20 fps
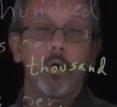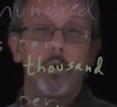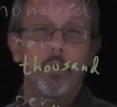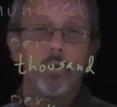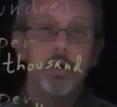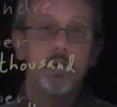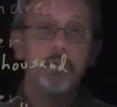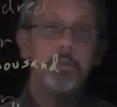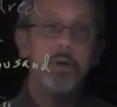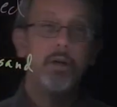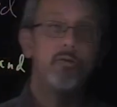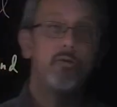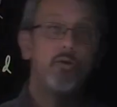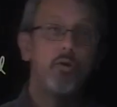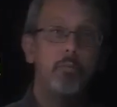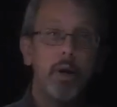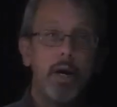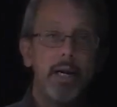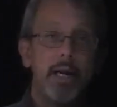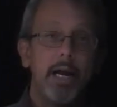which means
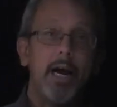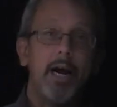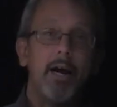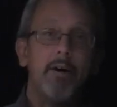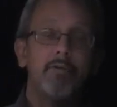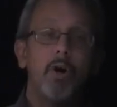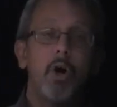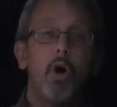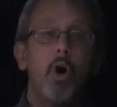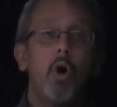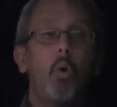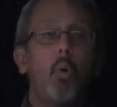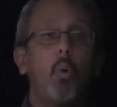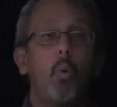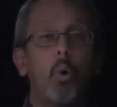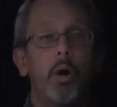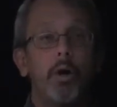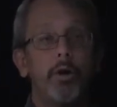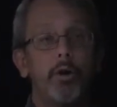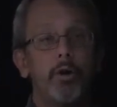you might have
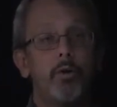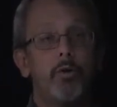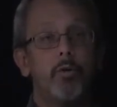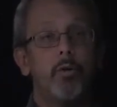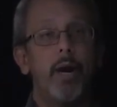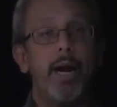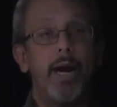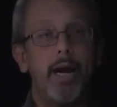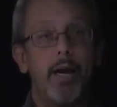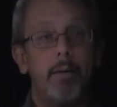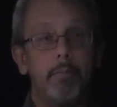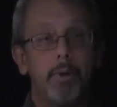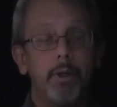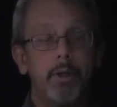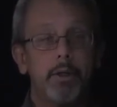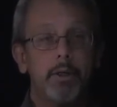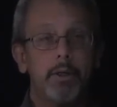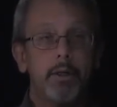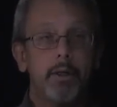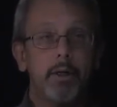1 gram
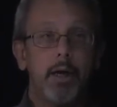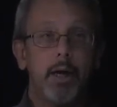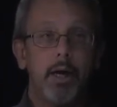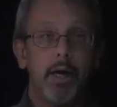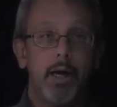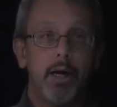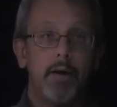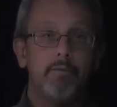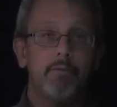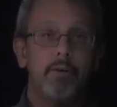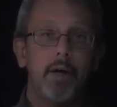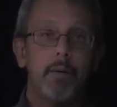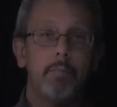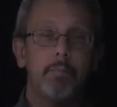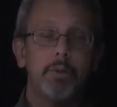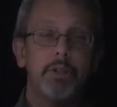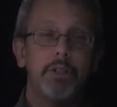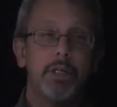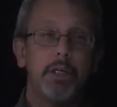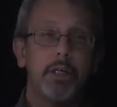of a
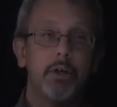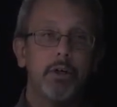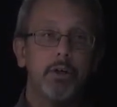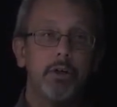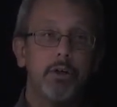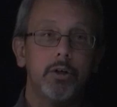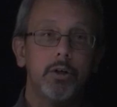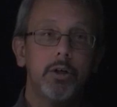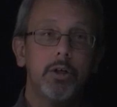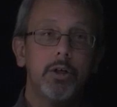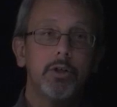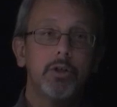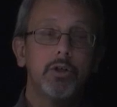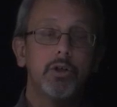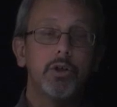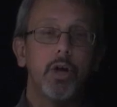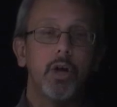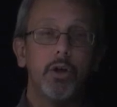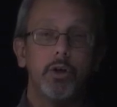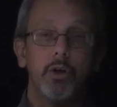particular
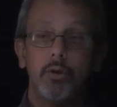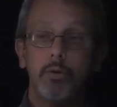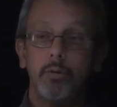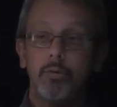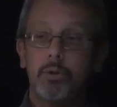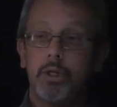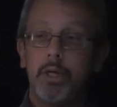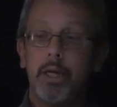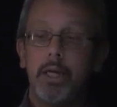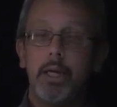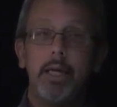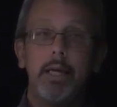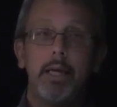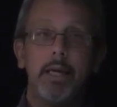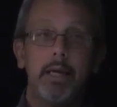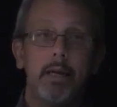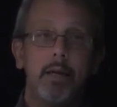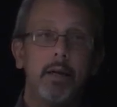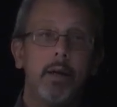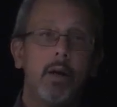solute
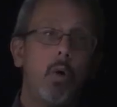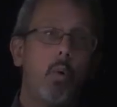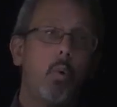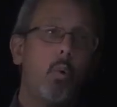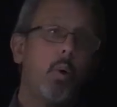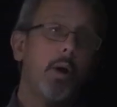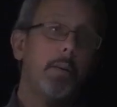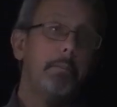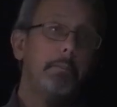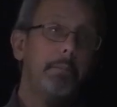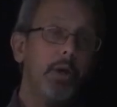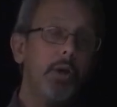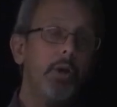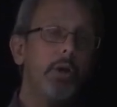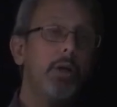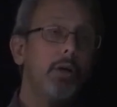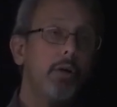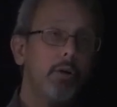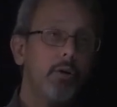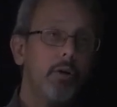in 1
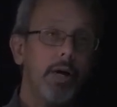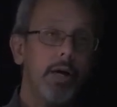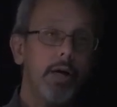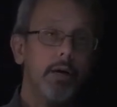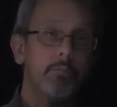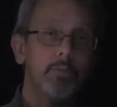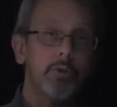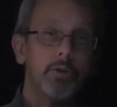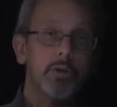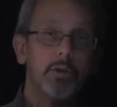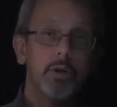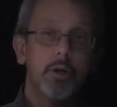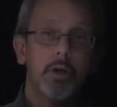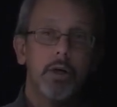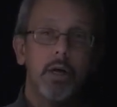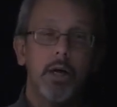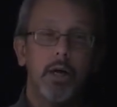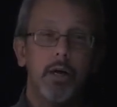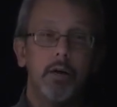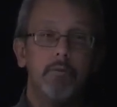million grams
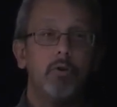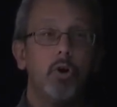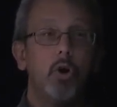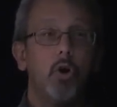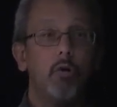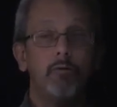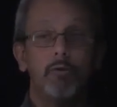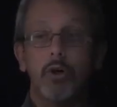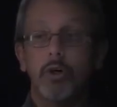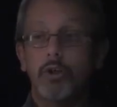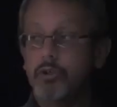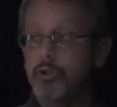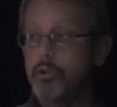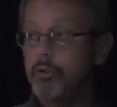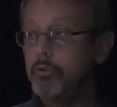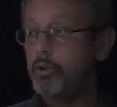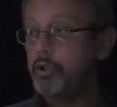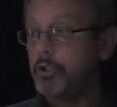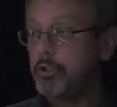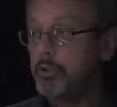of overall
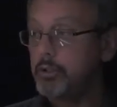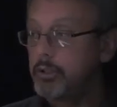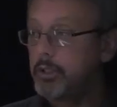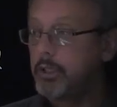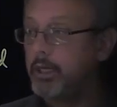solution.